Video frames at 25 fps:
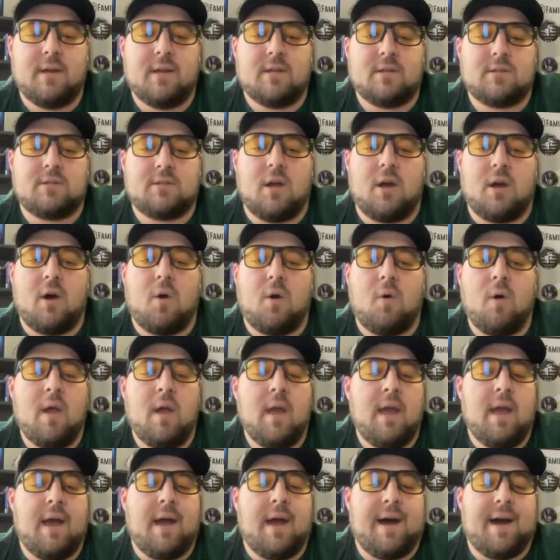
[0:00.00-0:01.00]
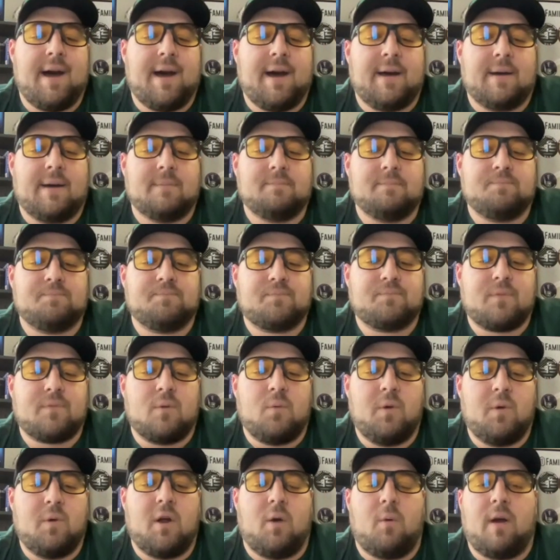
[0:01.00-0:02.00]
So
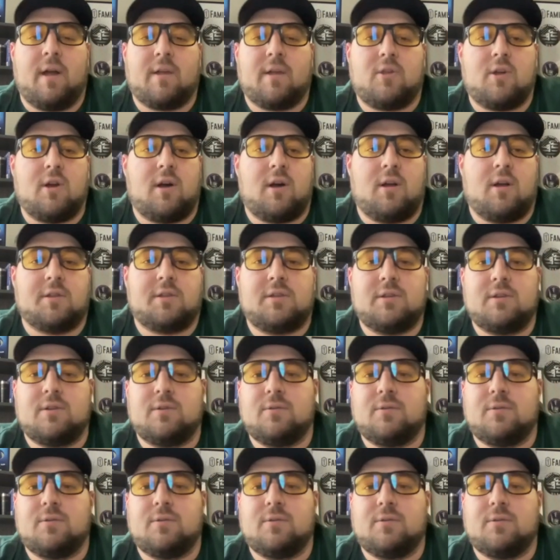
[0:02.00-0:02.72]
we don't want y'all to,